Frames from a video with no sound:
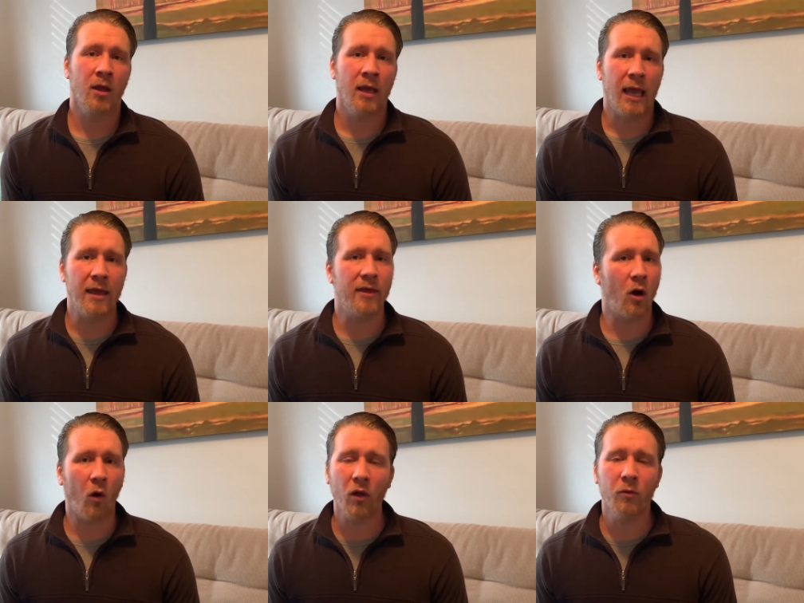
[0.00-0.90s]
And then
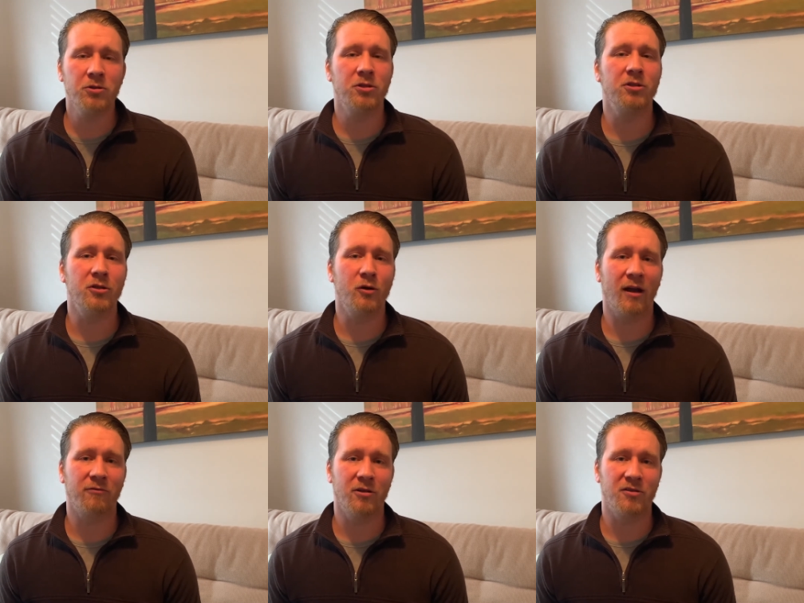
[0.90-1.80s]
all I want you to do
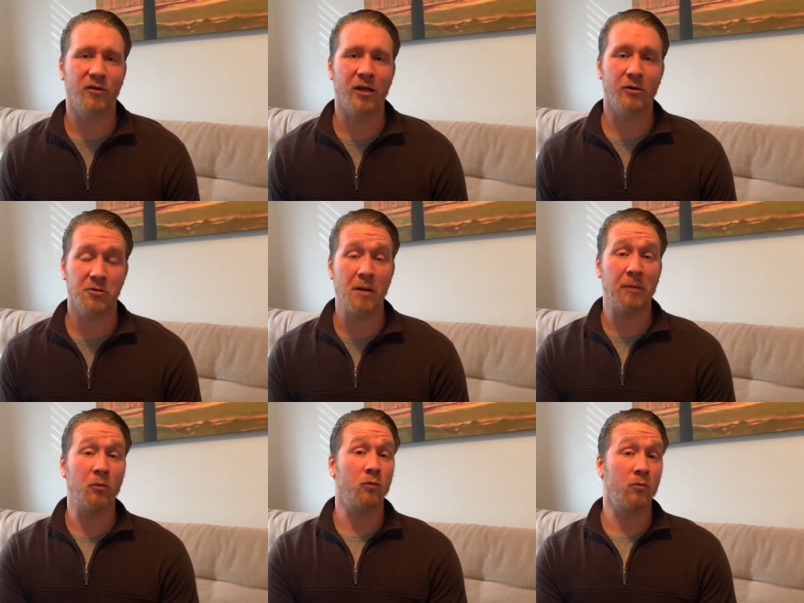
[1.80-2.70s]
after this video is
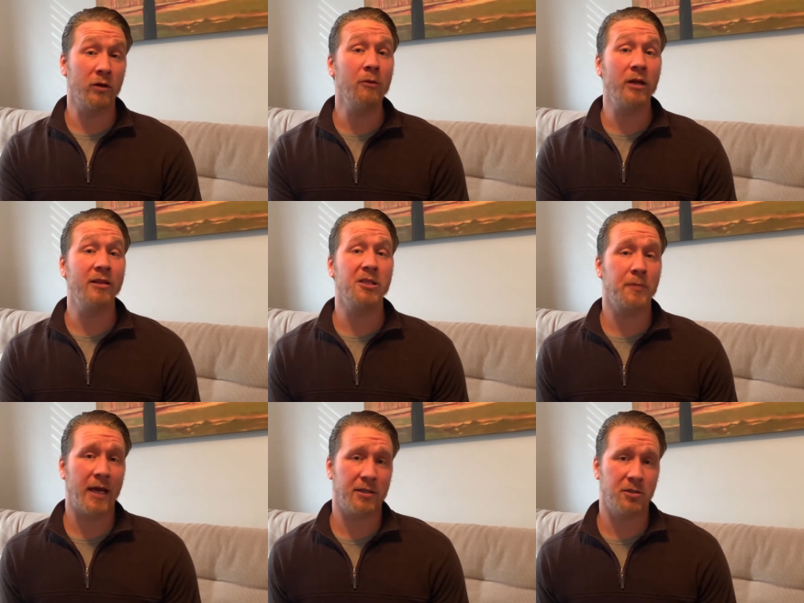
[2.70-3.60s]
maybe reread this
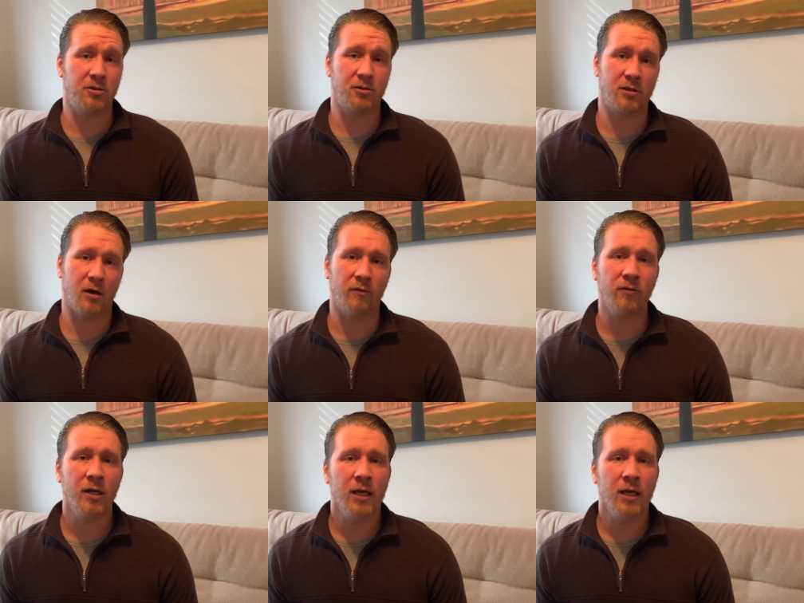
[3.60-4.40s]
passage yourself.